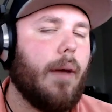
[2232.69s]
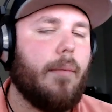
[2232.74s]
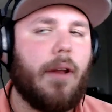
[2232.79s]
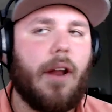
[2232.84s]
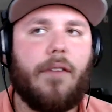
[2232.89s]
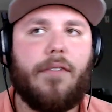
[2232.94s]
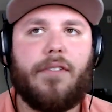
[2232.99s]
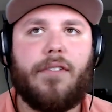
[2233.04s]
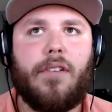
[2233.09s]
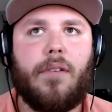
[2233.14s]
I
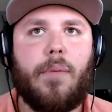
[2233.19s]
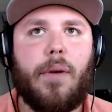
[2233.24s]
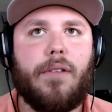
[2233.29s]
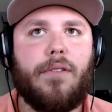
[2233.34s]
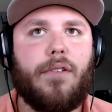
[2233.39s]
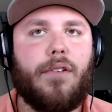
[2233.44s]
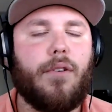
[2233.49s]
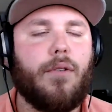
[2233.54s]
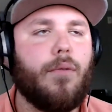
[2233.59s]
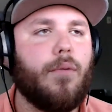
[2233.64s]
mean, obviously
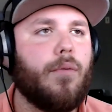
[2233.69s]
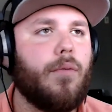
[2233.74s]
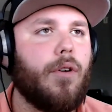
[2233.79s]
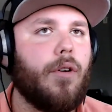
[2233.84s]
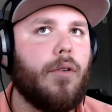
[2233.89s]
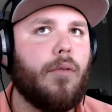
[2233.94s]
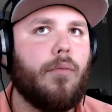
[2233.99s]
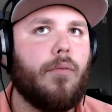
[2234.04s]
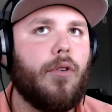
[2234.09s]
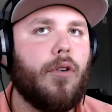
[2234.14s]
depends on
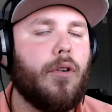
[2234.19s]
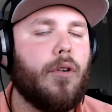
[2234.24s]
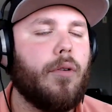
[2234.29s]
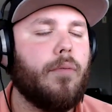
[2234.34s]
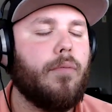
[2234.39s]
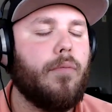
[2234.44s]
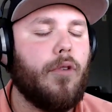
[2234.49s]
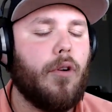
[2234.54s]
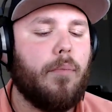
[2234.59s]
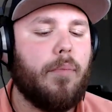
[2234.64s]

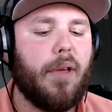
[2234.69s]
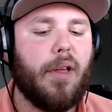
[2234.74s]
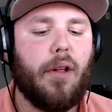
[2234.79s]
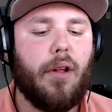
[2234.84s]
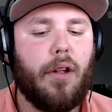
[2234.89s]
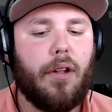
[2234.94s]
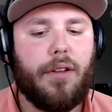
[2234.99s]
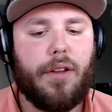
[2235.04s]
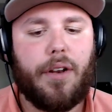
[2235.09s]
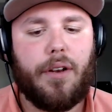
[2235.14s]
your
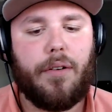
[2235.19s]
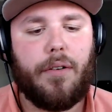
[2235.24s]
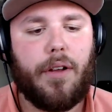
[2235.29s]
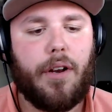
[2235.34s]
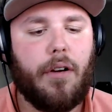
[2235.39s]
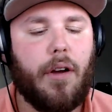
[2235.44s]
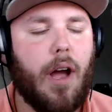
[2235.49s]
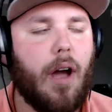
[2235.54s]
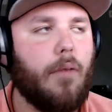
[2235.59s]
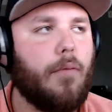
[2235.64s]
build and
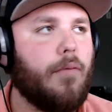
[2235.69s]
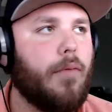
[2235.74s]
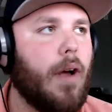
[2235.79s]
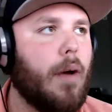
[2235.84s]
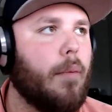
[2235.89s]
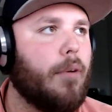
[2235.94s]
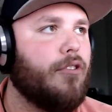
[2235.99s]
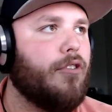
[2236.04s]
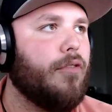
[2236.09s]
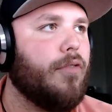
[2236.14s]
you know
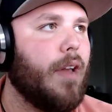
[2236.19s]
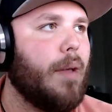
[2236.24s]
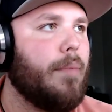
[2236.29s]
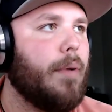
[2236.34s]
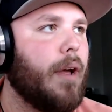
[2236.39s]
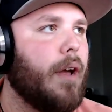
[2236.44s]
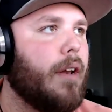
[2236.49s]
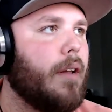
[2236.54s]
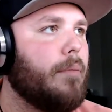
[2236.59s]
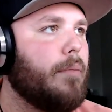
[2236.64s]
how much you're
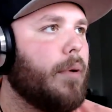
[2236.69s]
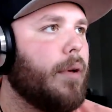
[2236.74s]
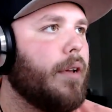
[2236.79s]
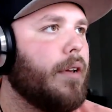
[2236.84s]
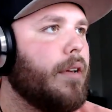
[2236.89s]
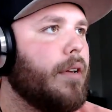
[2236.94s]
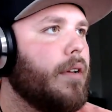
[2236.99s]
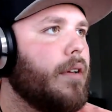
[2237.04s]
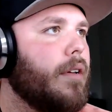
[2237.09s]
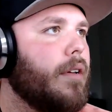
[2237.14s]
vaping on it, but